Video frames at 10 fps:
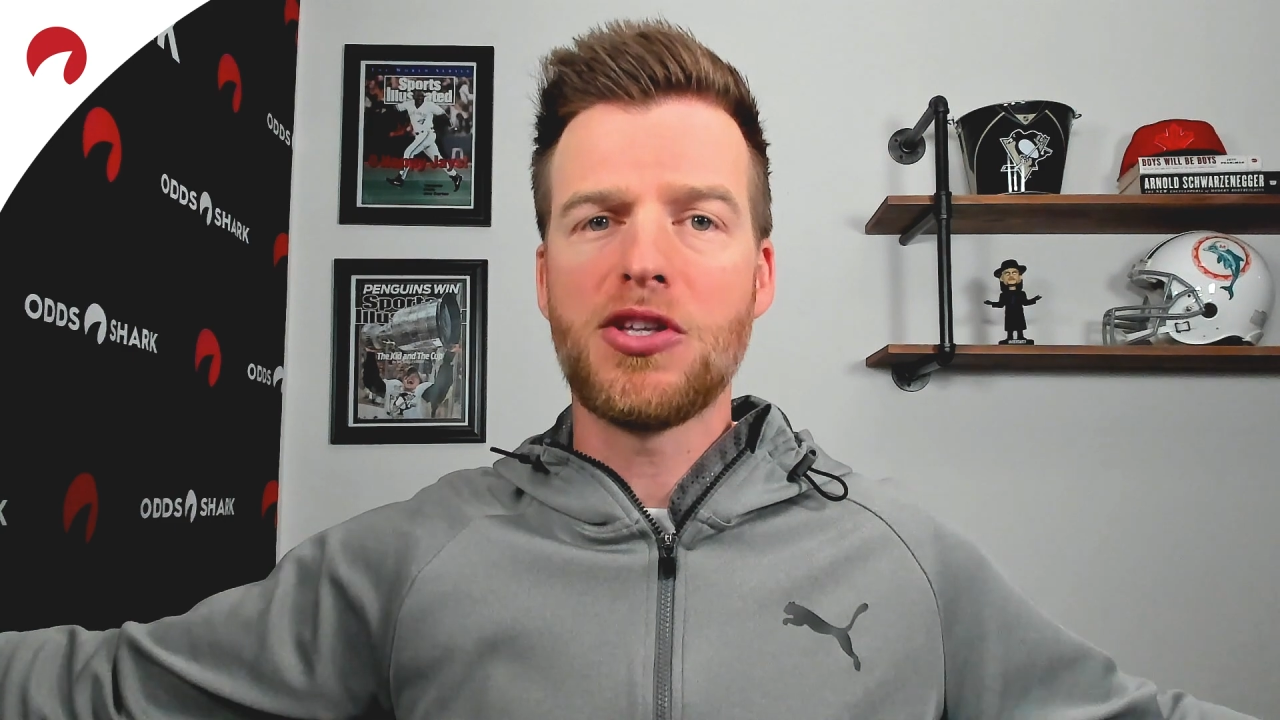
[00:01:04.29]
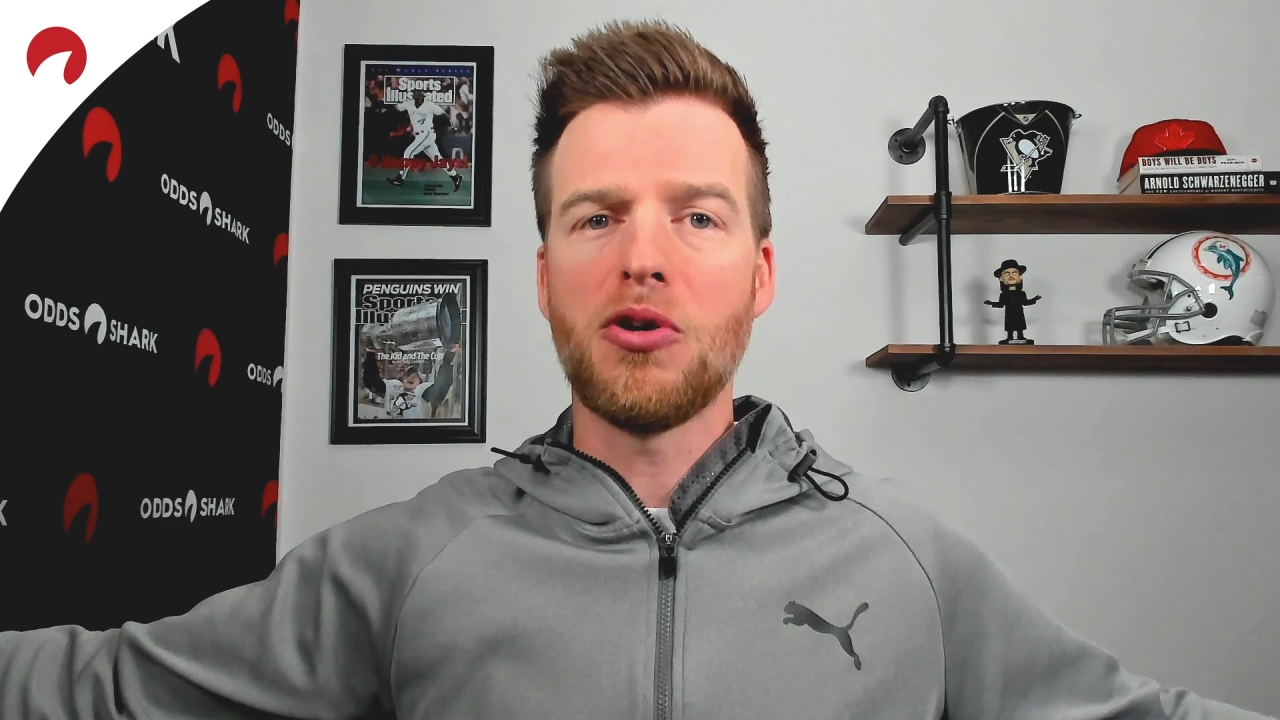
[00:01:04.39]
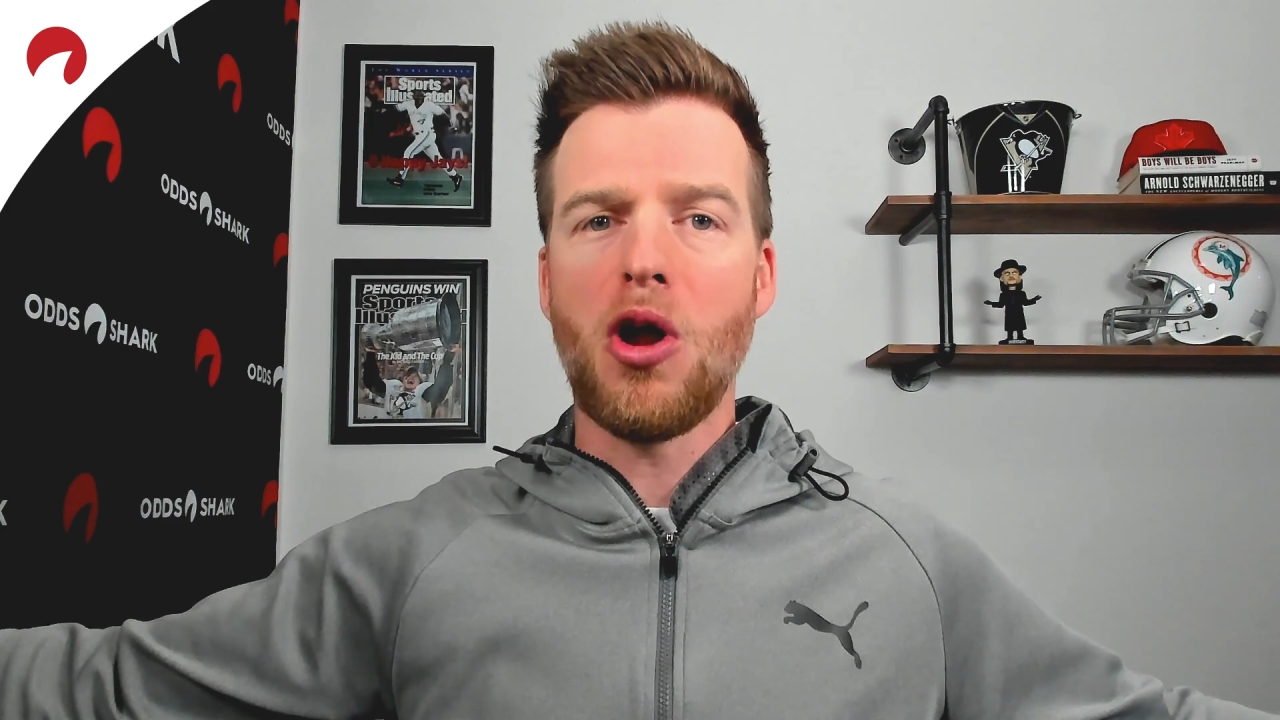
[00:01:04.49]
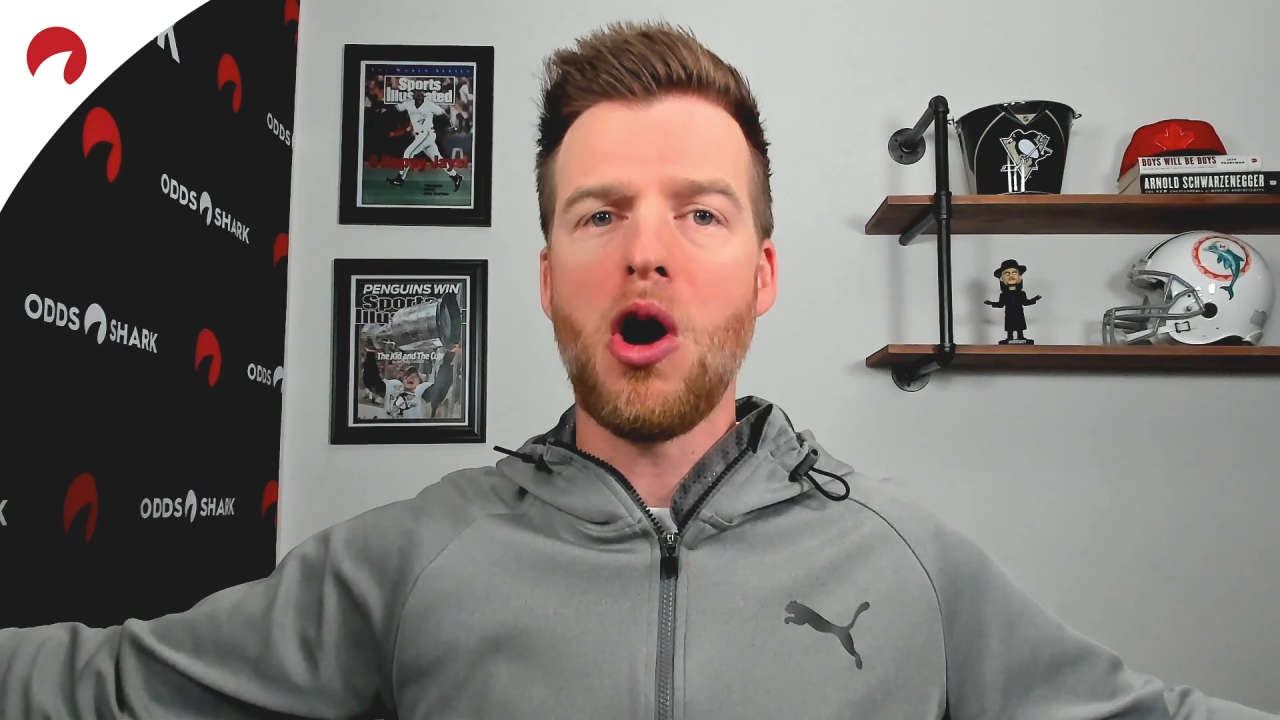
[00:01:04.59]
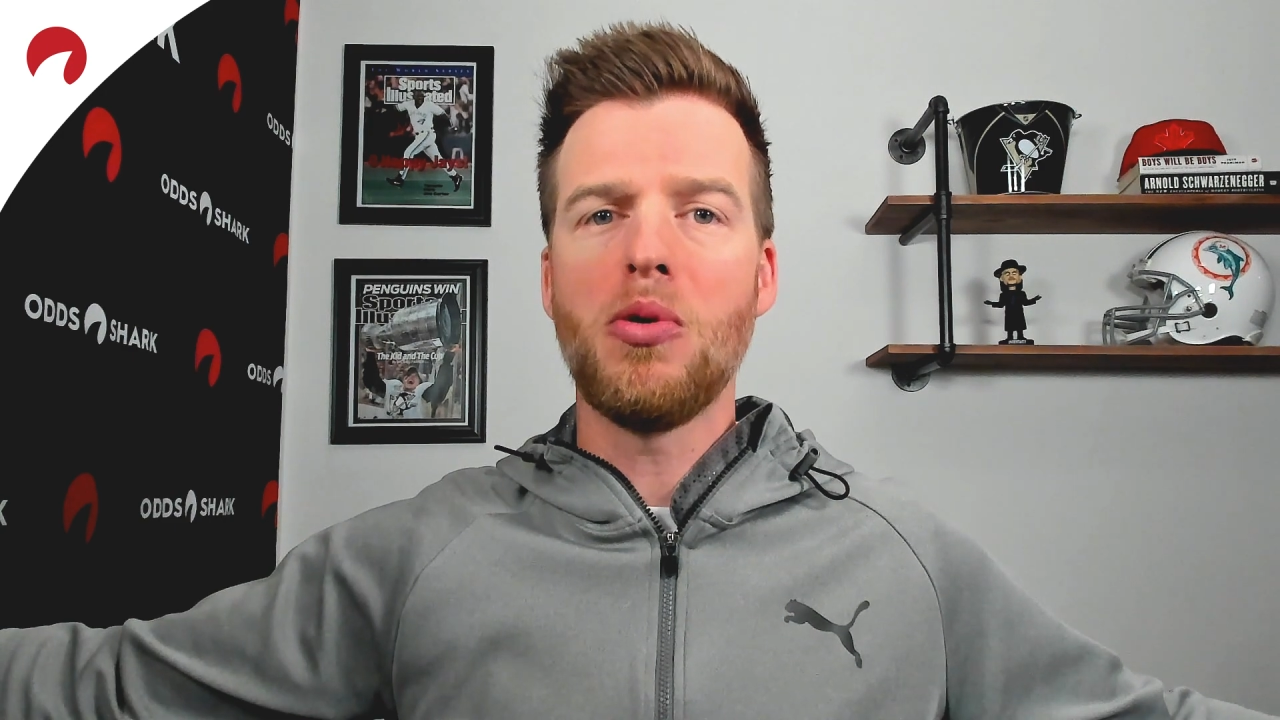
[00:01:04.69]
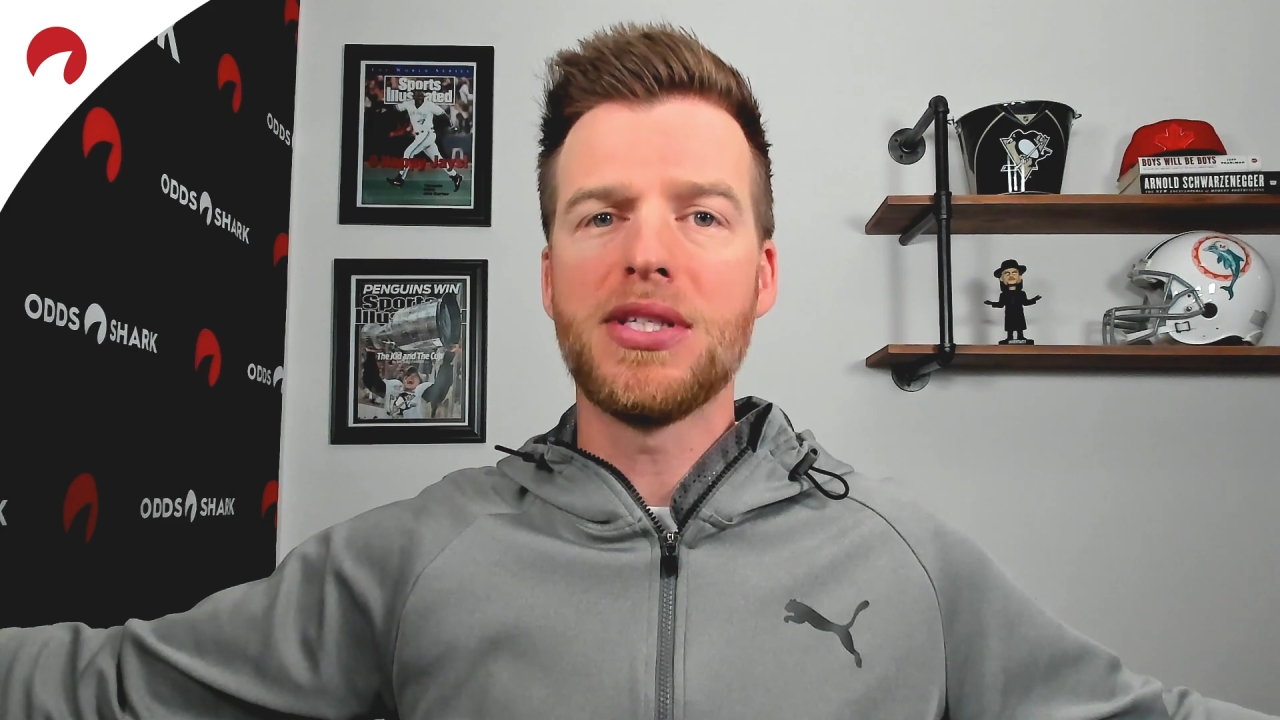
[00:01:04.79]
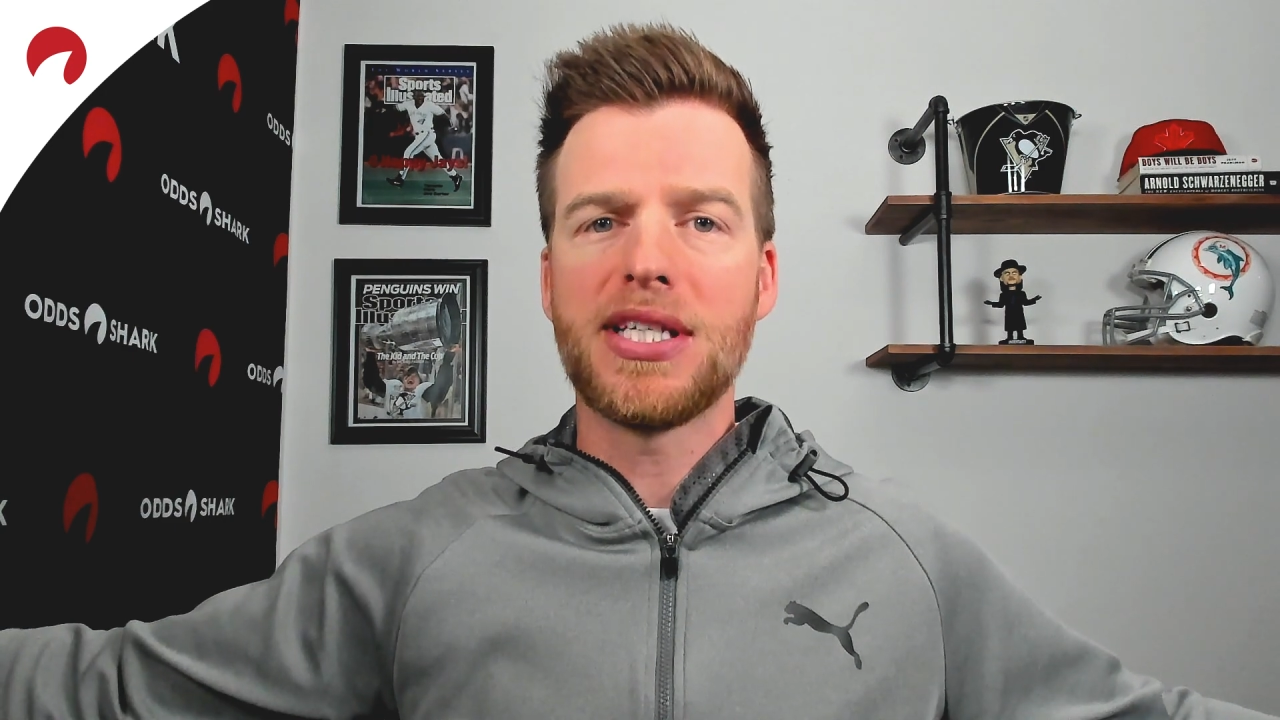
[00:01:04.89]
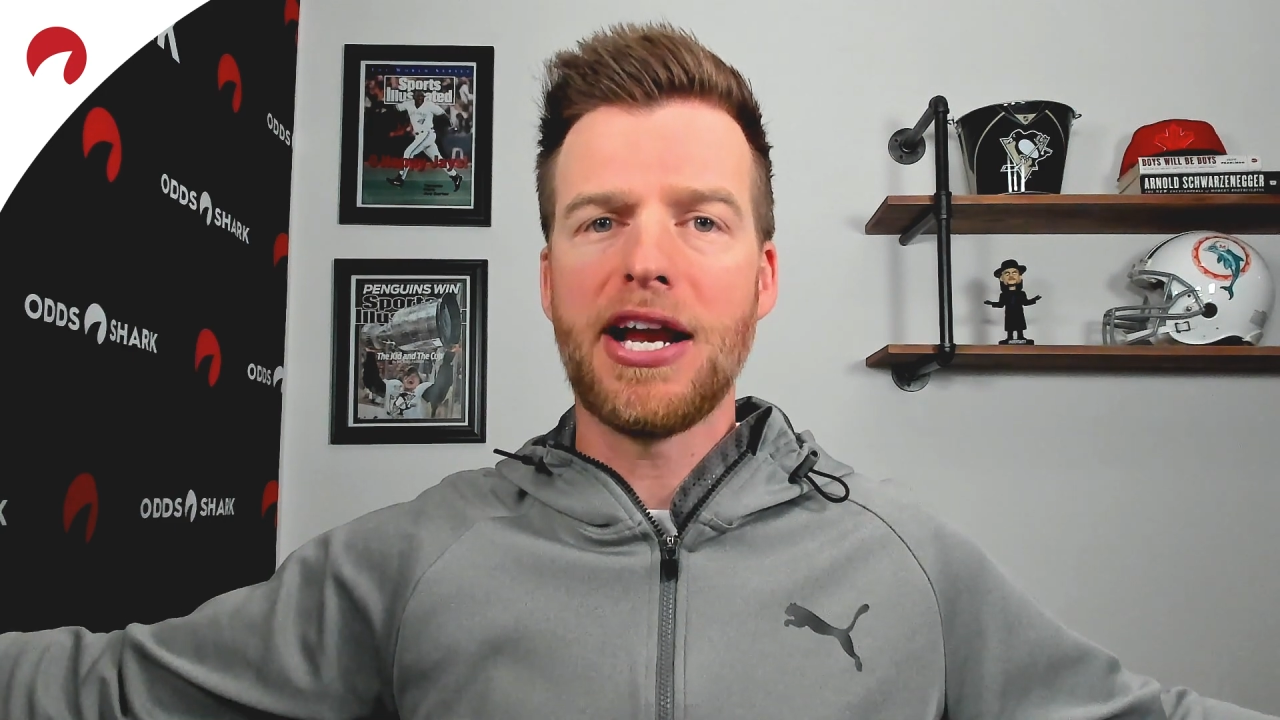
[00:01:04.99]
don't always